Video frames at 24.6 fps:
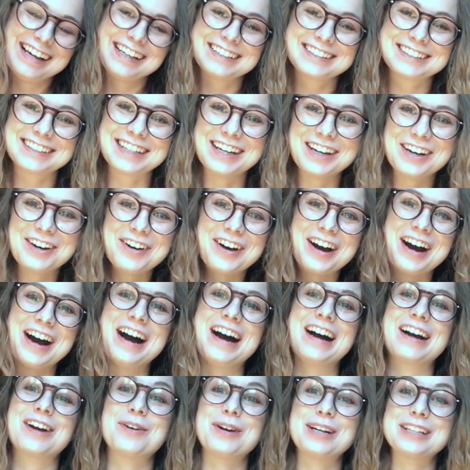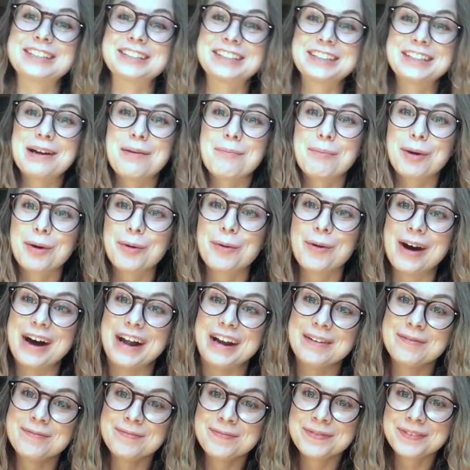So question number
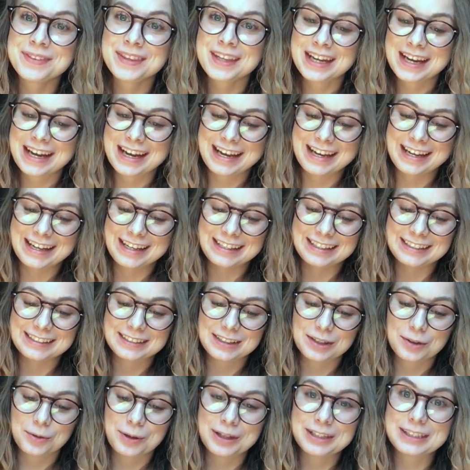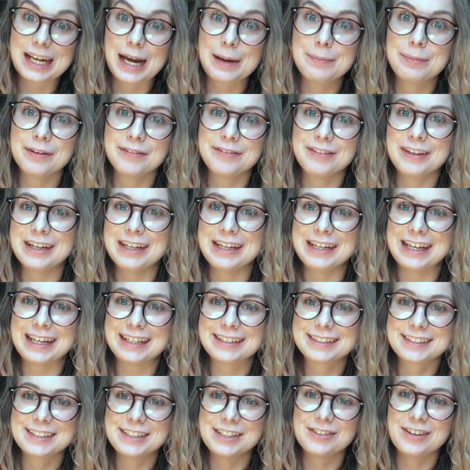1 is, what type of
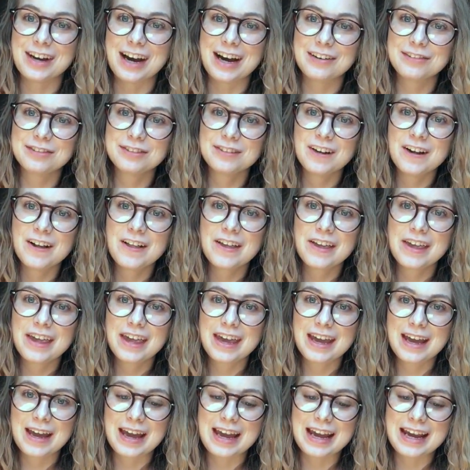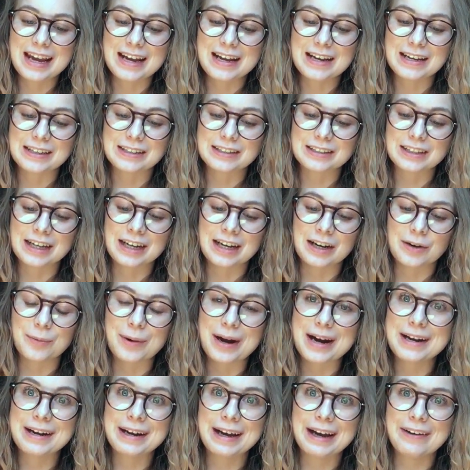EDS do you have? And
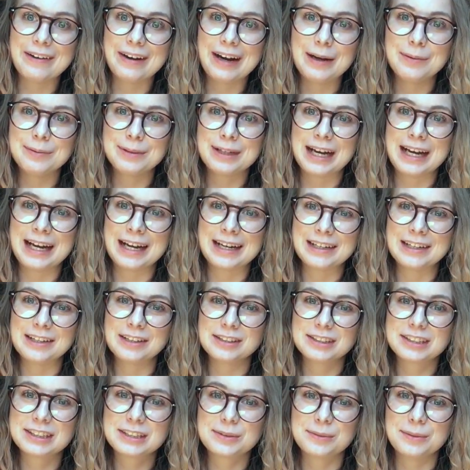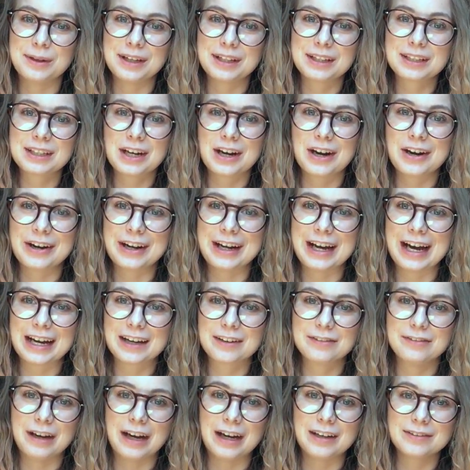right now I'm diagnosed with cardiac
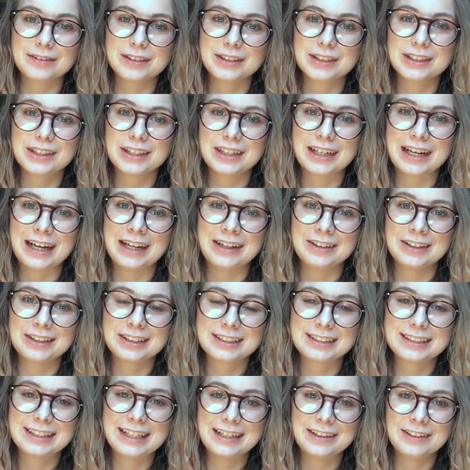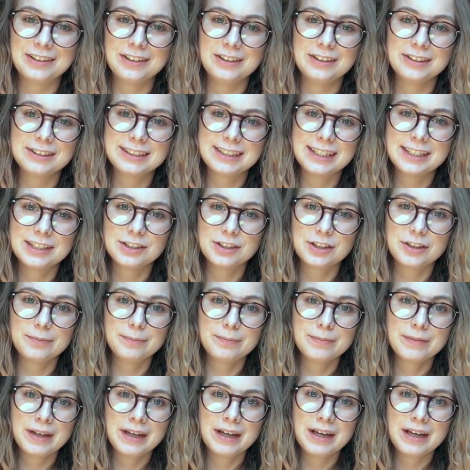valvular Ehlers Danlos syndrome,